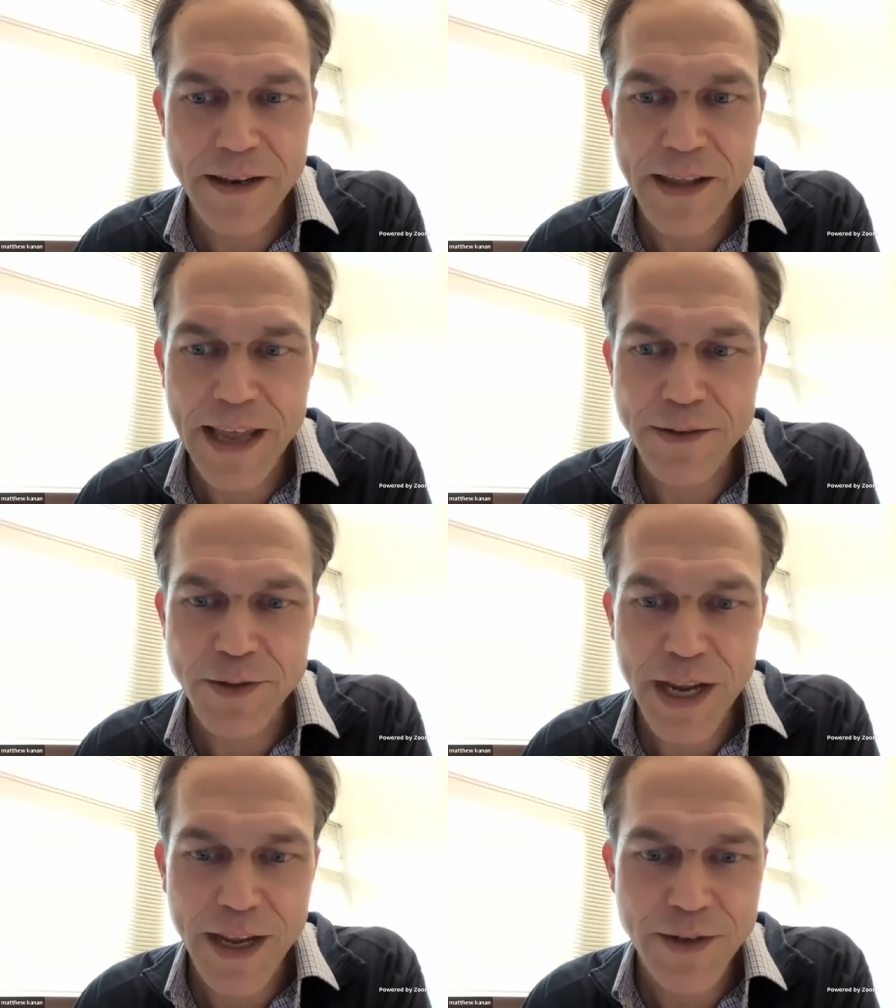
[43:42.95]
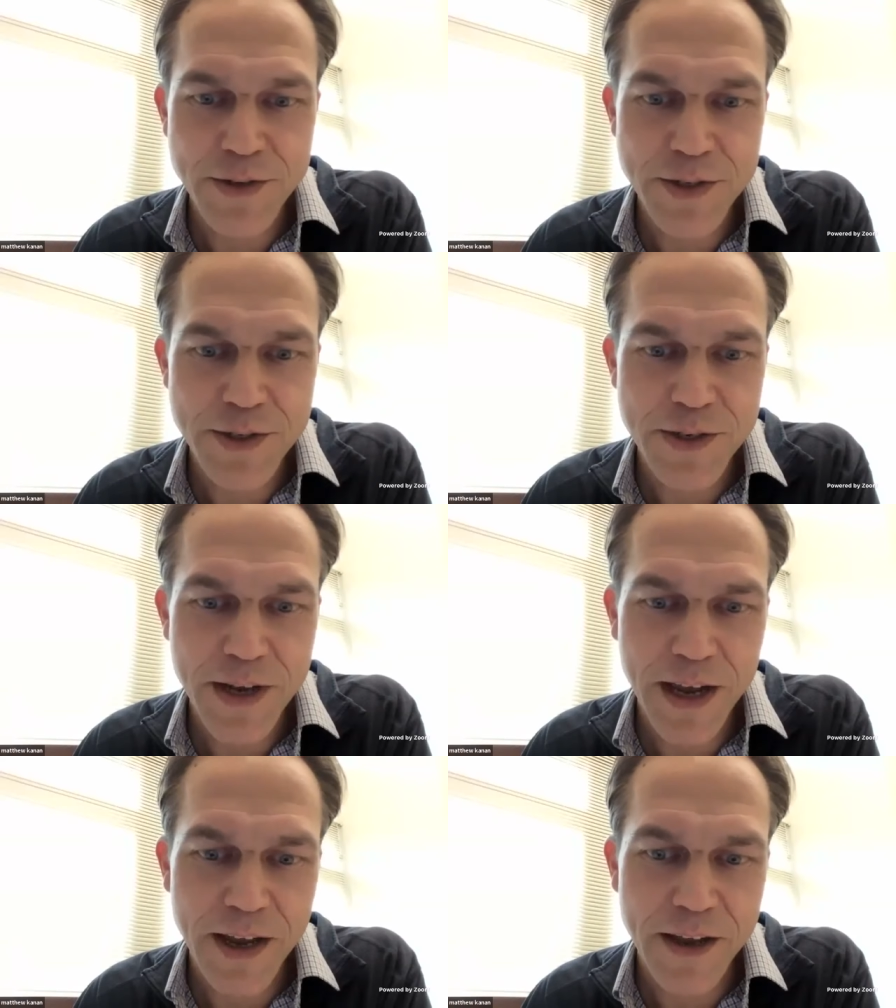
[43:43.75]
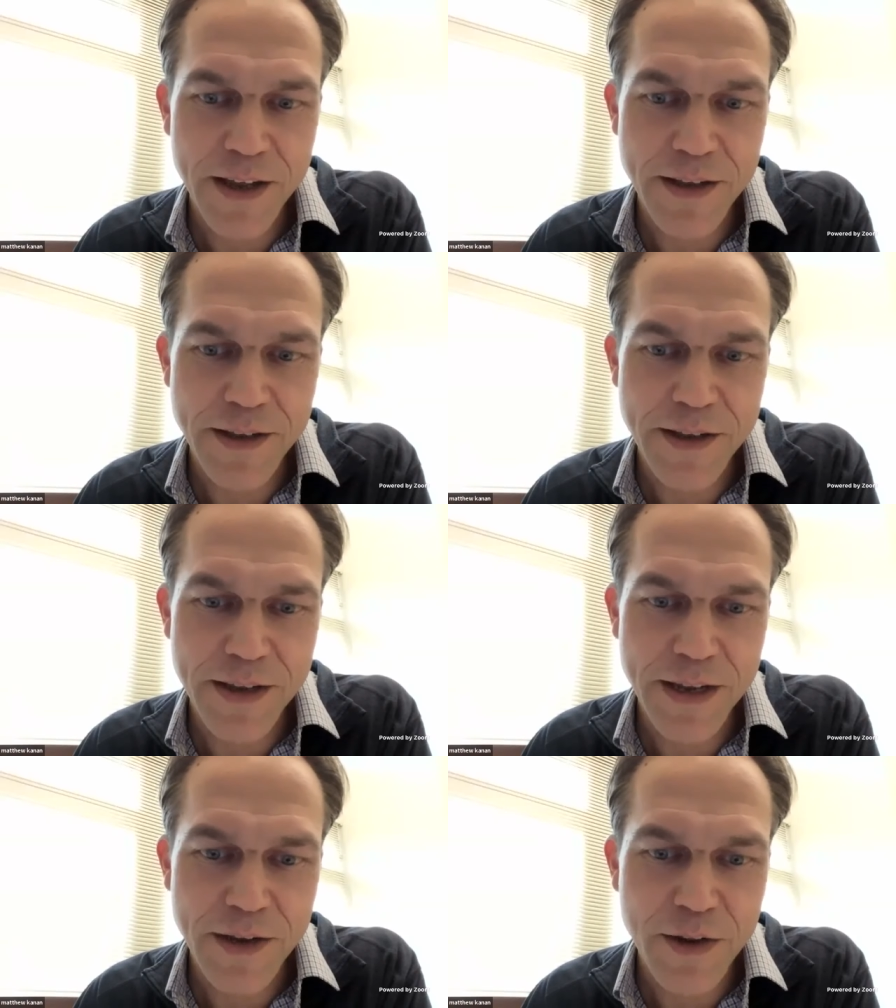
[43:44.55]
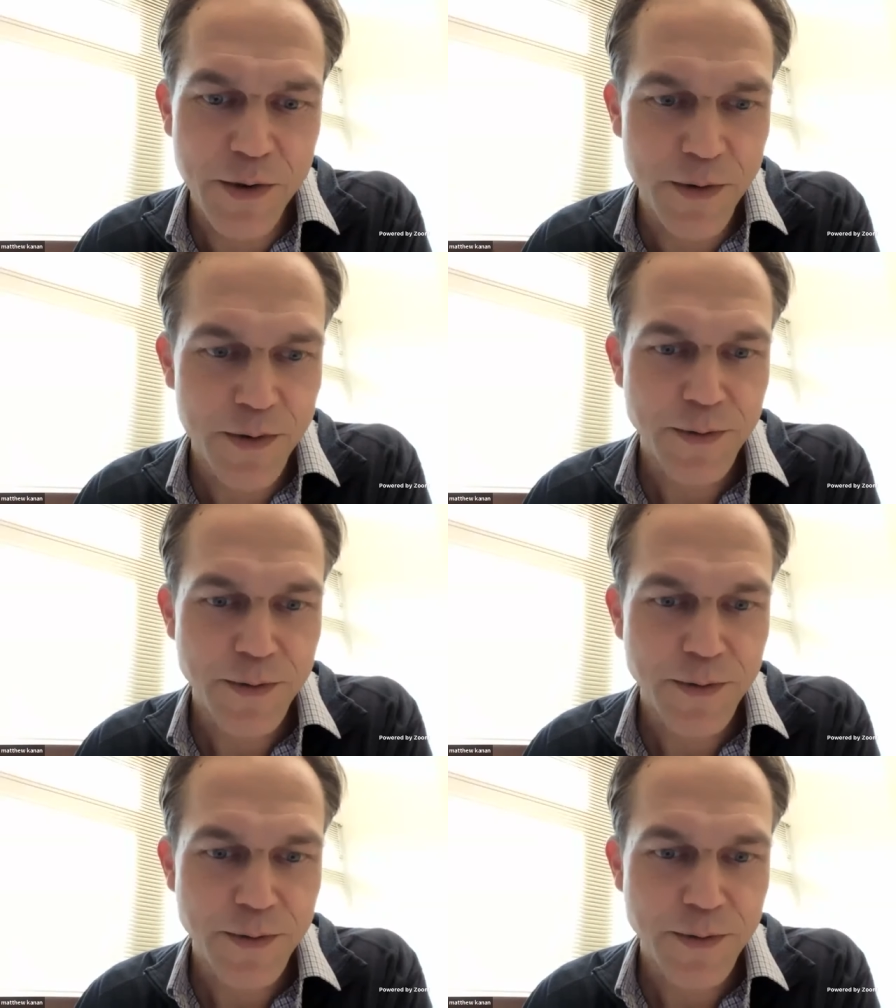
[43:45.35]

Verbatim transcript: that change uh, in in you